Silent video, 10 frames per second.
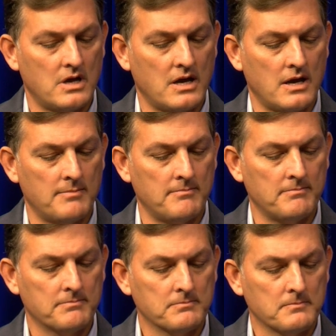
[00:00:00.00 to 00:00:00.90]
um,
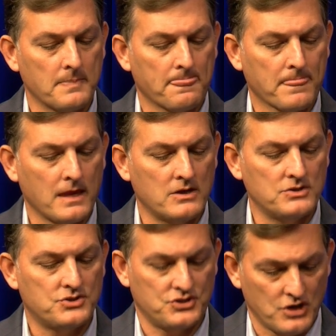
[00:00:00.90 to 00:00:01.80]

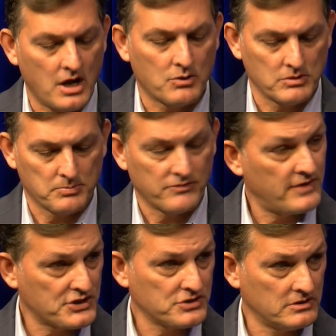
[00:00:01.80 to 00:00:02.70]
to talk with a
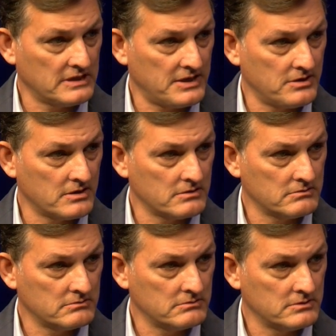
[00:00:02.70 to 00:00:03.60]
professional lender
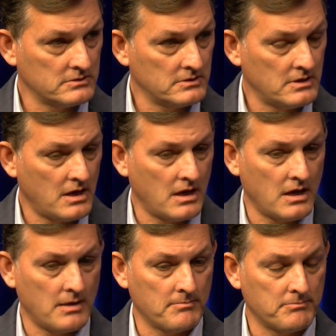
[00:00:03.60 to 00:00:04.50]

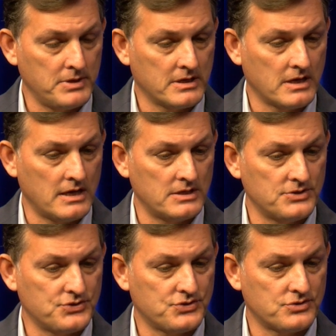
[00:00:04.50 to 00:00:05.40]
um,
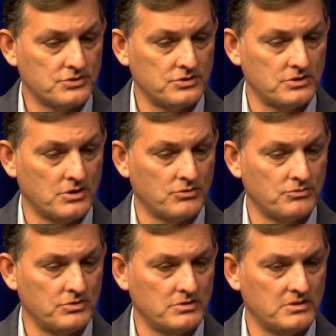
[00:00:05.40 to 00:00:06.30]
because you know
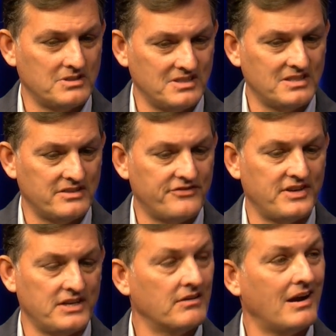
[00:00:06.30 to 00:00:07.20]
you, you, need to
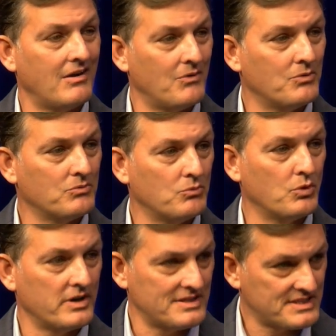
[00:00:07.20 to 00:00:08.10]
figure out
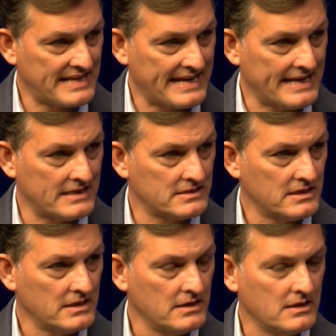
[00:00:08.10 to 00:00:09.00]
where you stand. Mm-hmm.
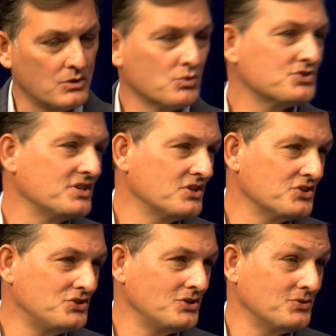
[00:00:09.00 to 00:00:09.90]
The worst thing you
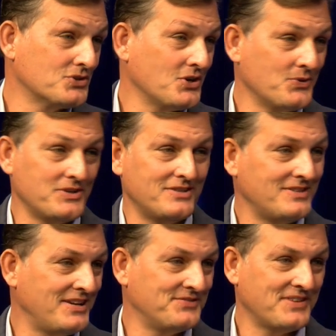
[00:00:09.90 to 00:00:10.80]
could do is go in and,
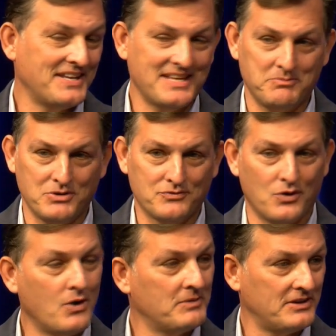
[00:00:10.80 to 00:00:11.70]
and, find that beautiful
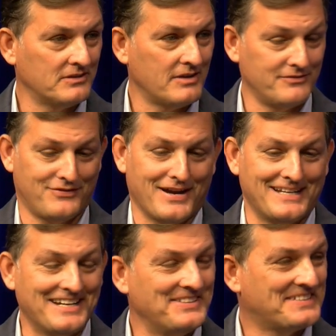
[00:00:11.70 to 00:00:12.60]
home that you love and find
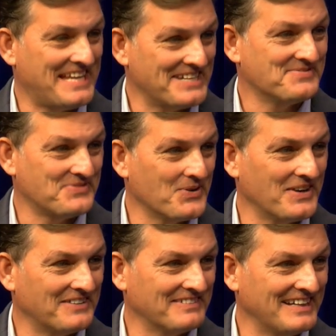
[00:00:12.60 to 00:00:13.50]
out you can't afford,
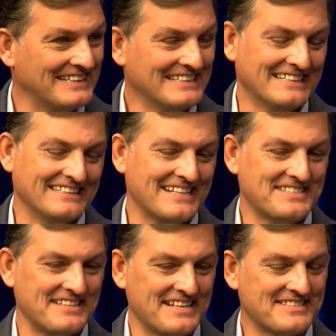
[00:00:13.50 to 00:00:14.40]
can't afford it, right? it, right? That's
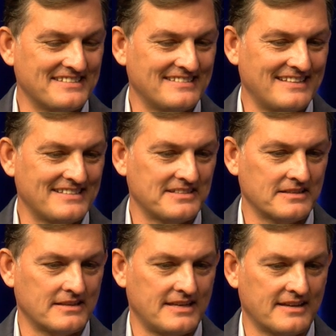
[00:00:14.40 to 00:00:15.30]
right. a, that's a that's a
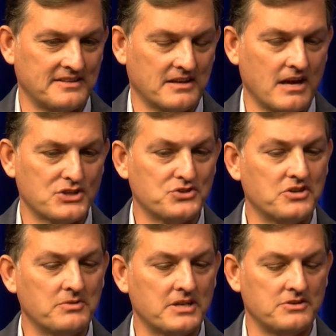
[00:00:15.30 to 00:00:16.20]
kick in the gut. So you
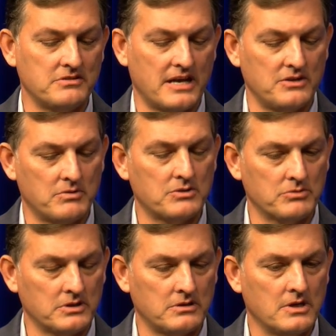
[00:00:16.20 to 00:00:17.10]
don't want to do that. You want to
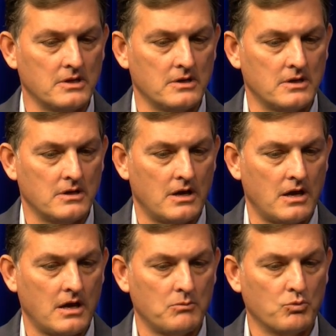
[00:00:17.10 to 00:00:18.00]
really
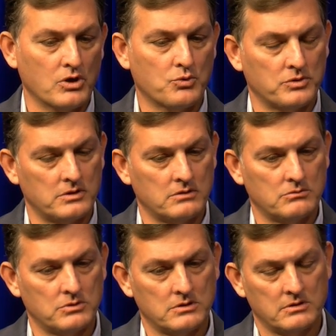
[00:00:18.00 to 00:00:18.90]
um, work with a,
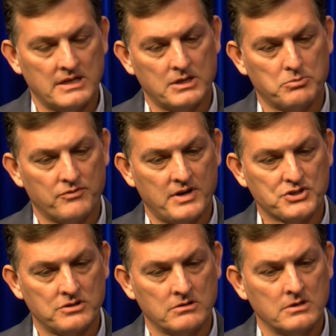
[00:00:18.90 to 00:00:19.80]
with a lending
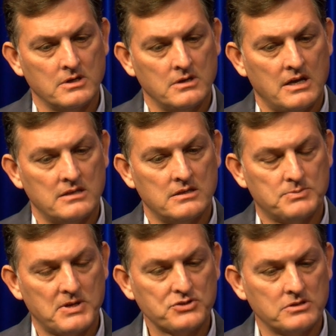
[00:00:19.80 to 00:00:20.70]
professional. And
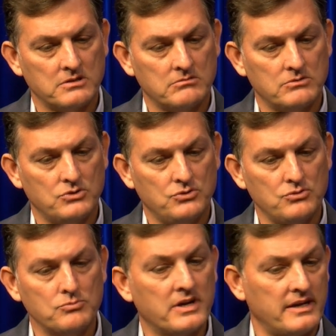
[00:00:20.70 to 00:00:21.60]
especially, you
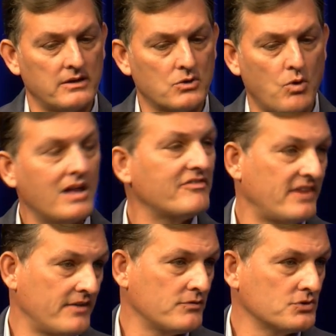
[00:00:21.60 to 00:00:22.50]
might
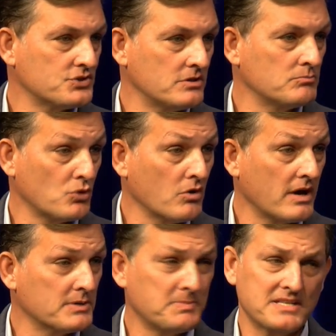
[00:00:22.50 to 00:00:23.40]
qualify for certain
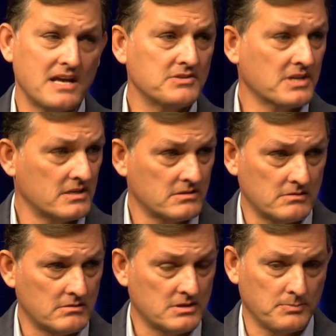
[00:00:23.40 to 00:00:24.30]
programs. Mass housing has a,
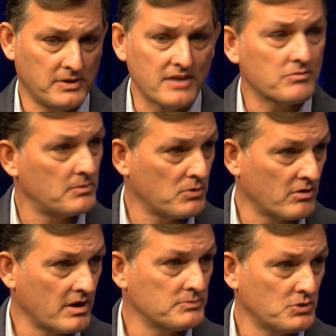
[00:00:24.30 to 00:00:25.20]
has a plethora of
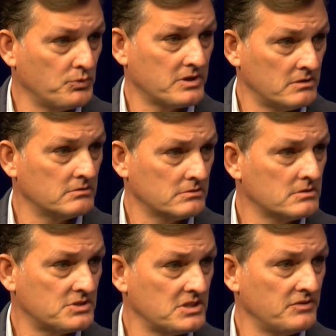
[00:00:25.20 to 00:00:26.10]
programs right. that we can
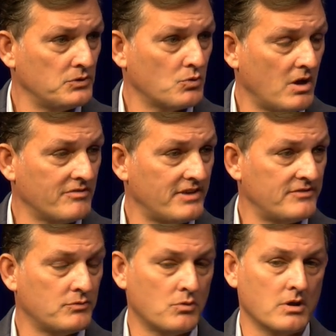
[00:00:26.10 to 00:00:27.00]
see if you qualify
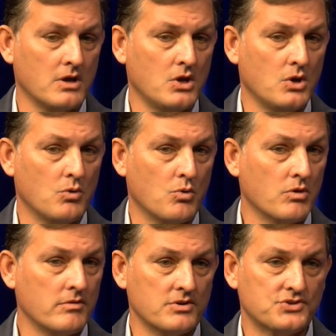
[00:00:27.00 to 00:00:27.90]
for. Right.
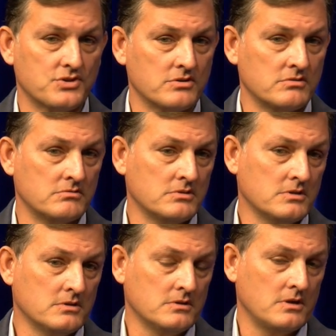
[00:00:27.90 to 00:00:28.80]
Or there are certain
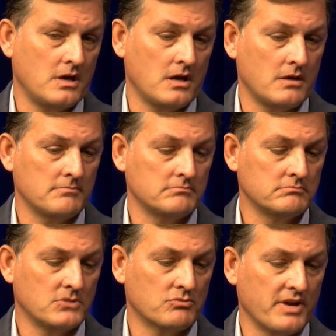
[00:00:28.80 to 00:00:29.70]
um,
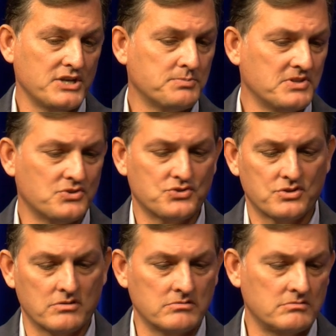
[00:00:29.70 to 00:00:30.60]
arrangements or
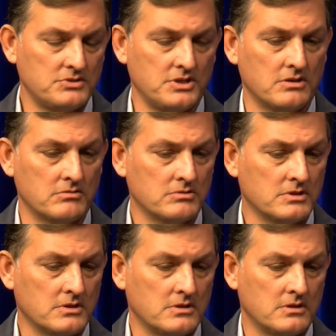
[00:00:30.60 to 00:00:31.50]
certain, you know,
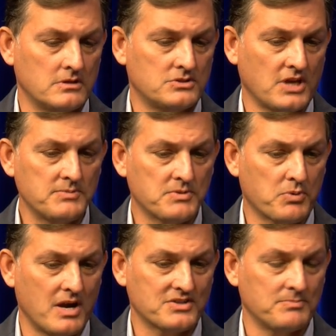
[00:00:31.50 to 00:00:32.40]
types of
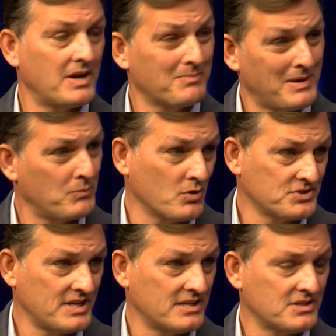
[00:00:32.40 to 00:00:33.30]
products that might make more
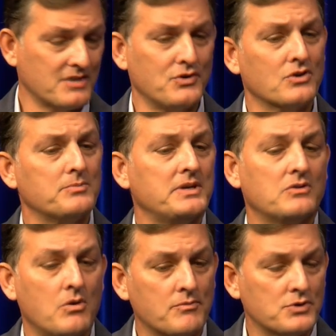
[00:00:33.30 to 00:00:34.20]
sense. Like if you're going to be in a
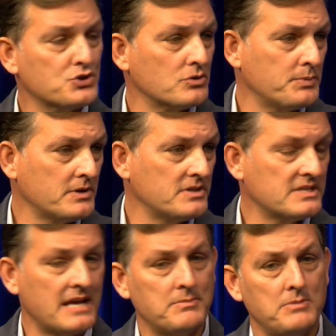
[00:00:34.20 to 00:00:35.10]
home for a short period of
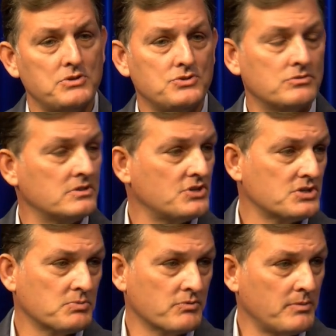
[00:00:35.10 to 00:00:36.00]
time, maybe you do an
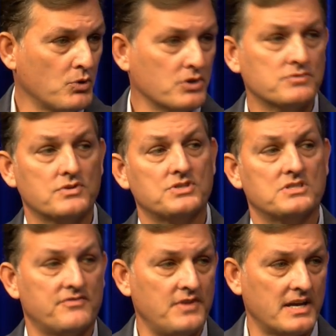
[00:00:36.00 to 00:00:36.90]
adjustable rate mortgage
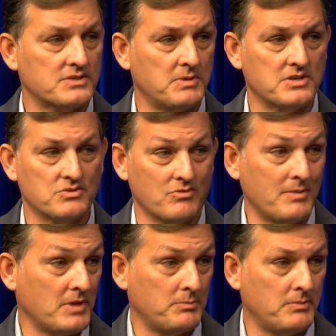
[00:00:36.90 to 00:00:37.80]
versus a fixed because the
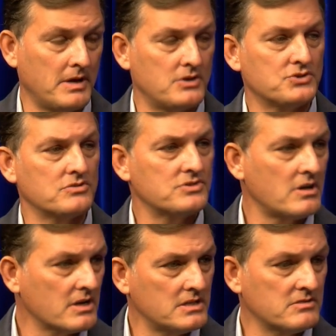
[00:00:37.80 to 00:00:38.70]
rate might be better. So there's
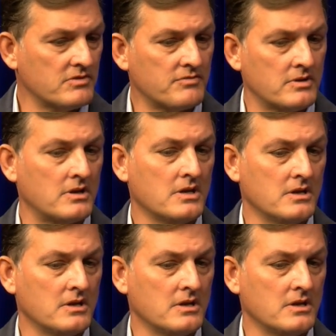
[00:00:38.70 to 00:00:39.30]
all kinds of different